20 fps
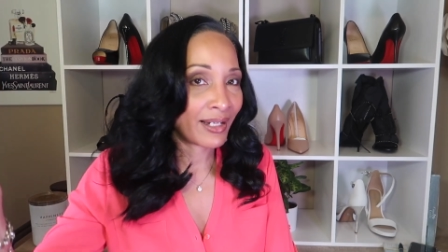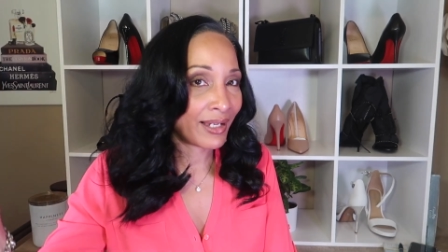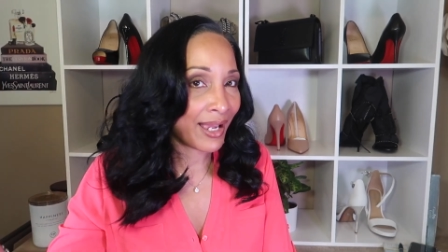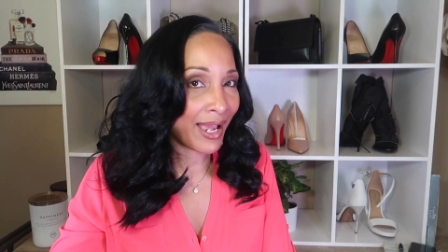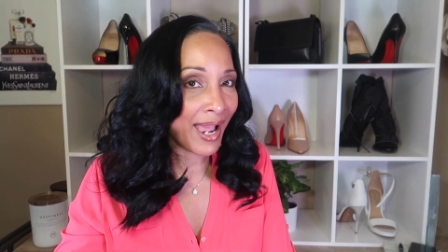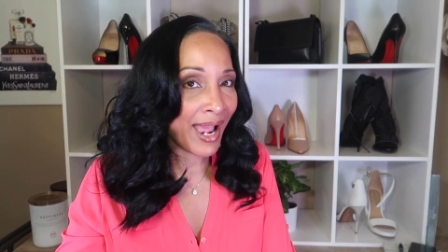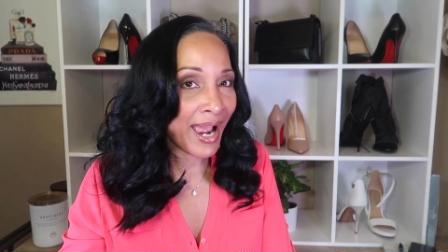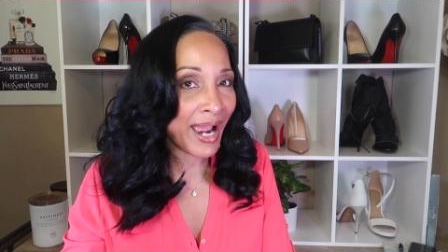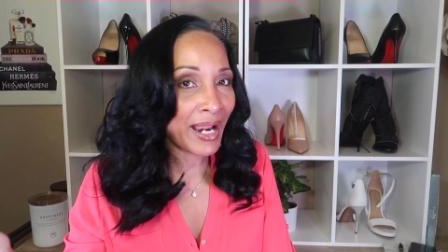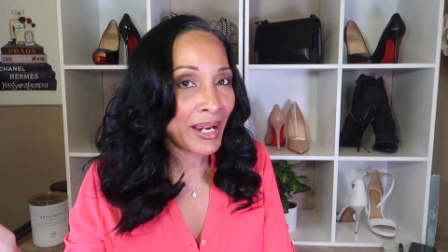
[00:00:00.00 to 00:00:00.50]

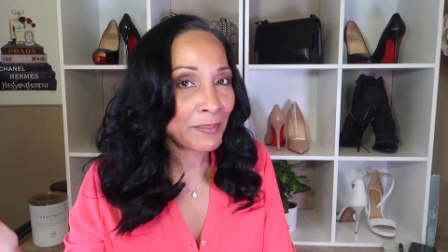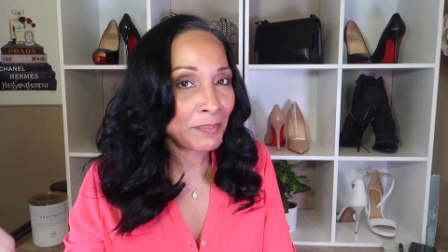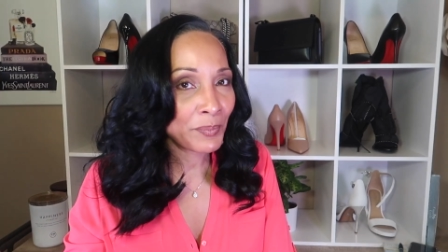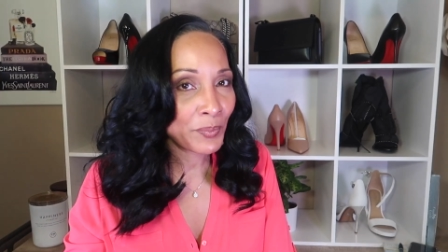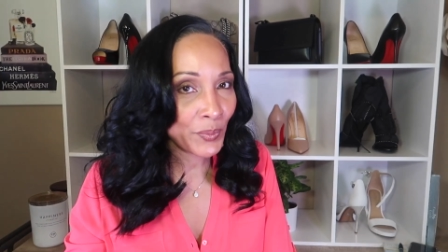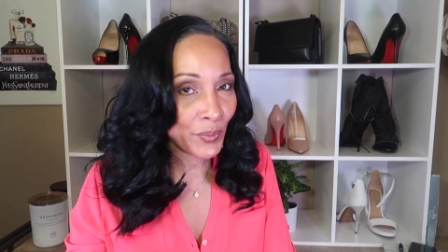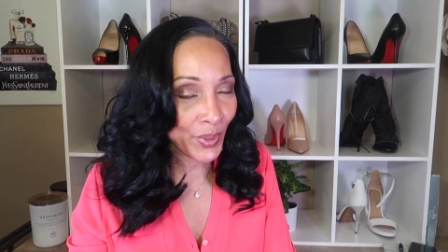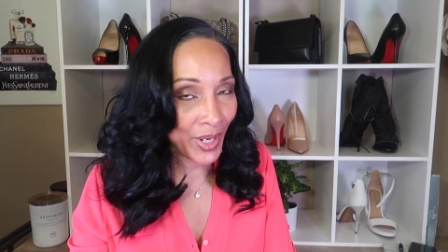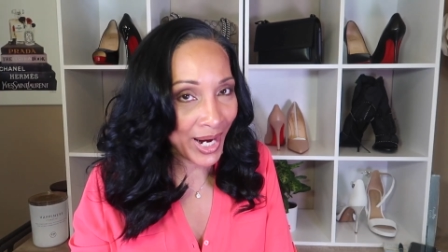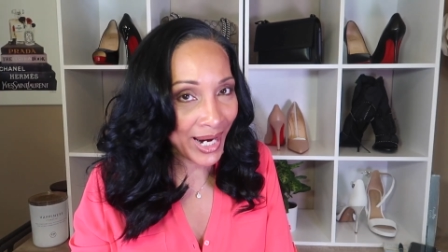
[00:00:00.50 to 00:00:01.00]
high
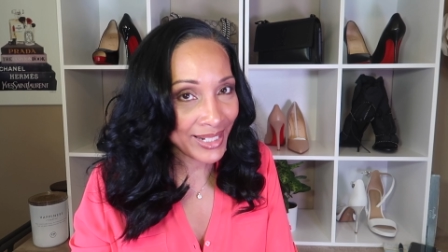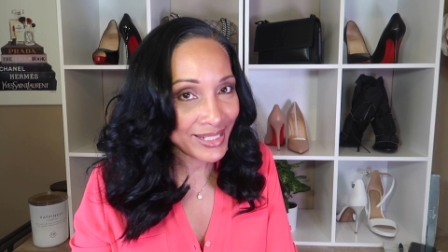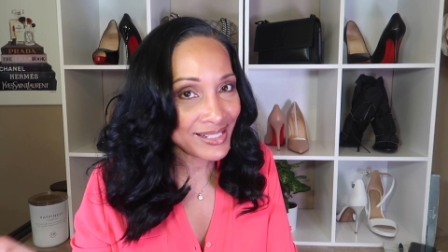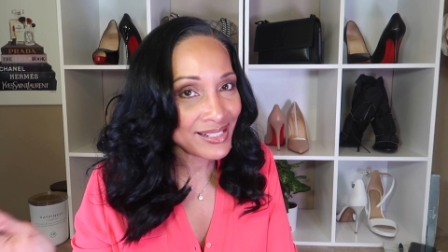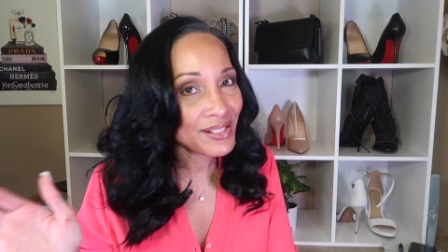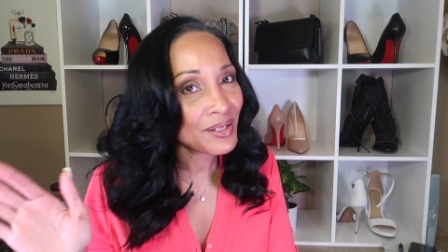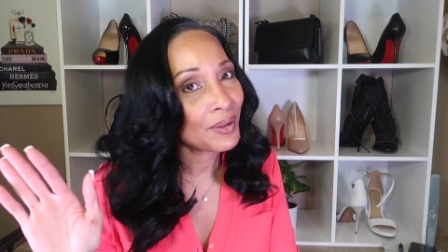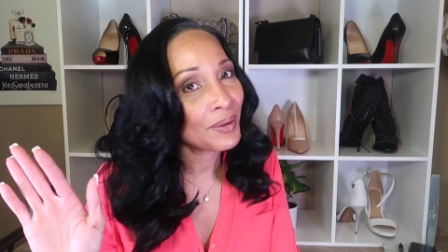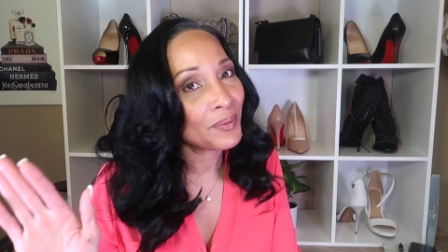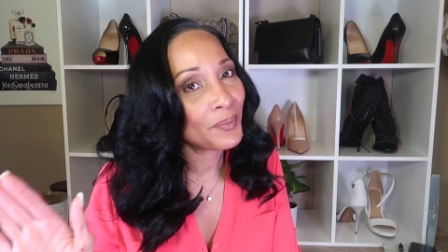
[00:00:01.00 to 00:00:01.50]

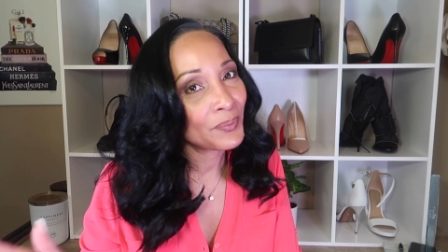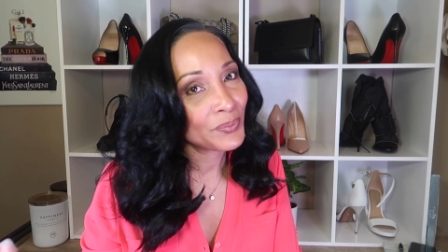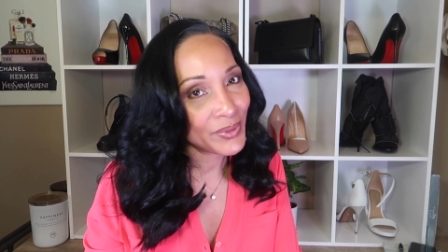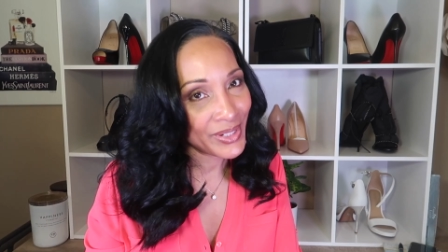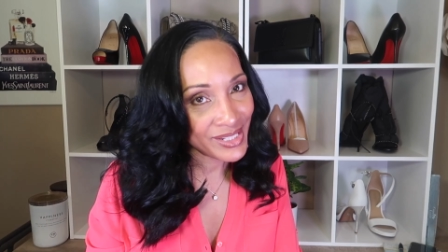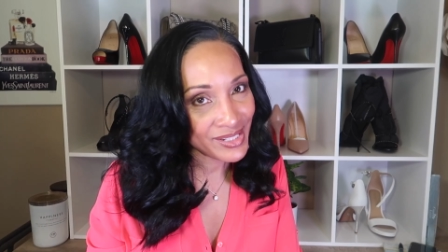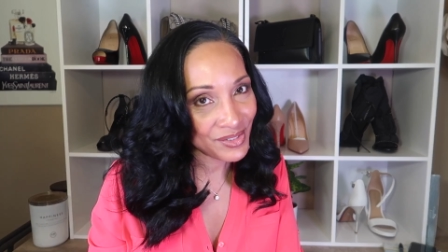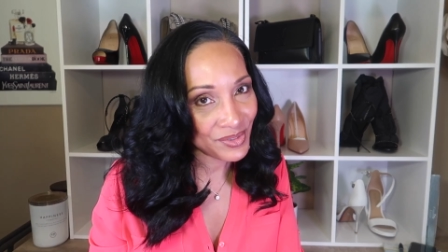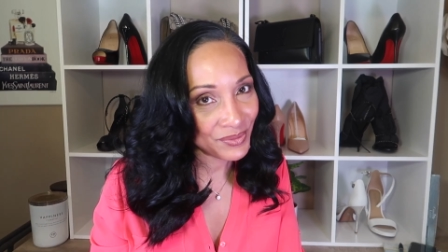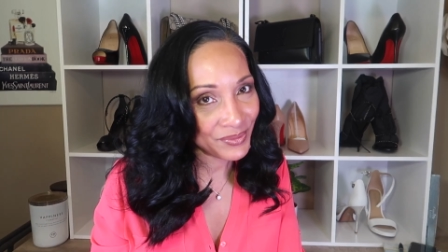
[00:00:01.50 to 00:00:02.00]
price
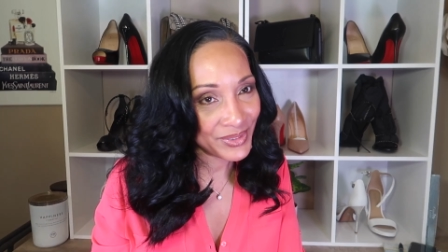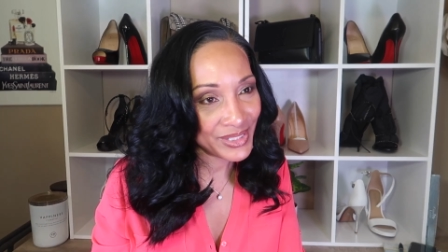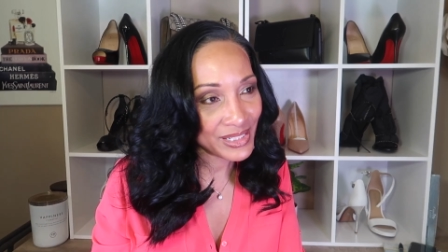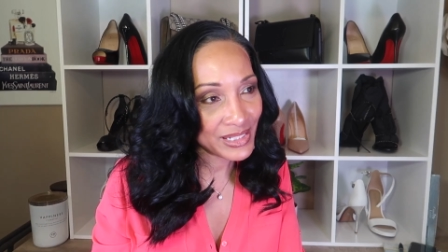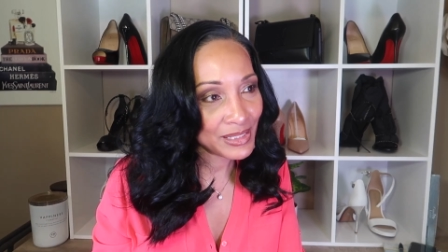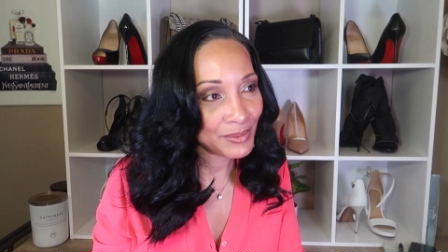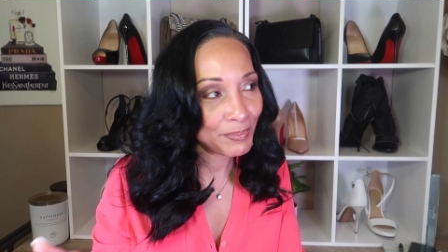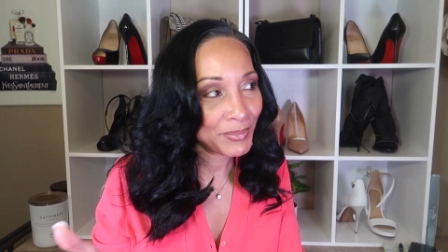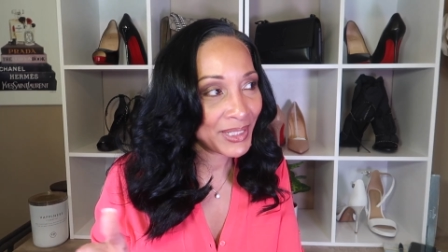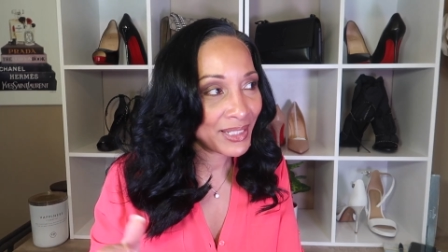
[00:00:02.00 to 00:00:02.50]

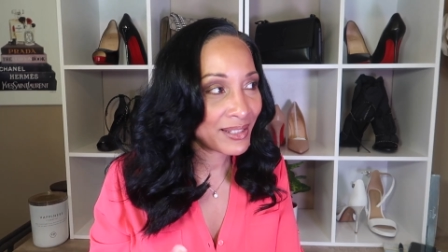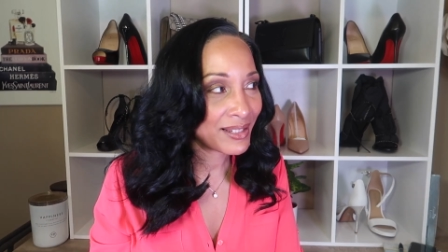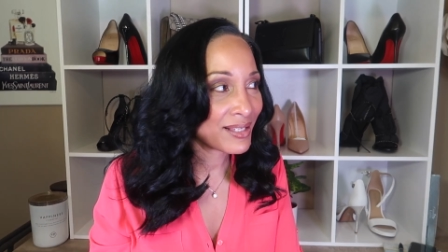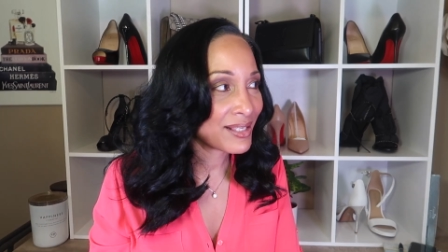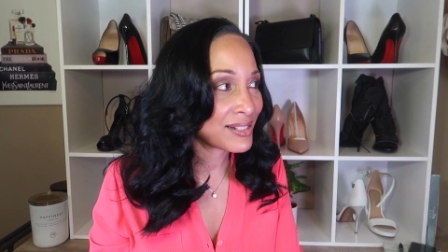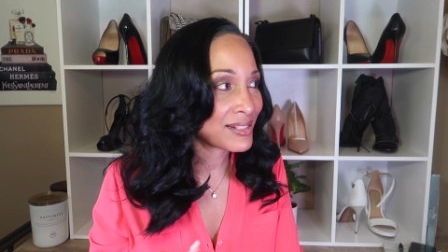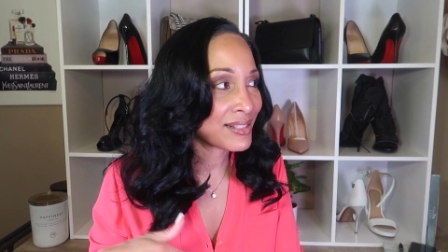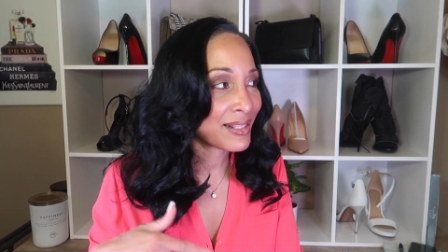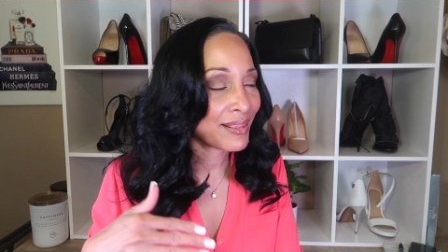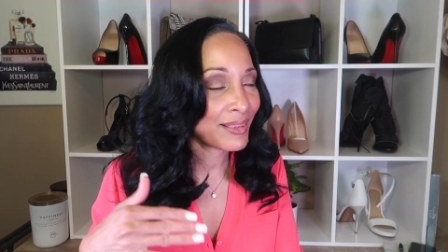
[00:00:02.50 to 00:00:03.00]
restaurants
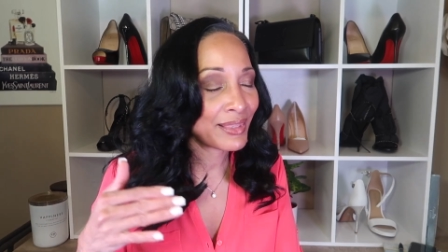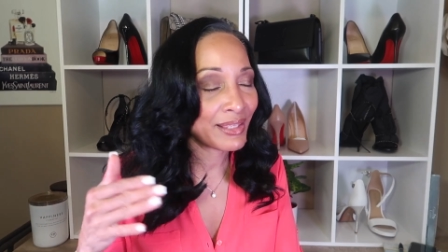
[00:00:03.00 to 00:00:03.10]
because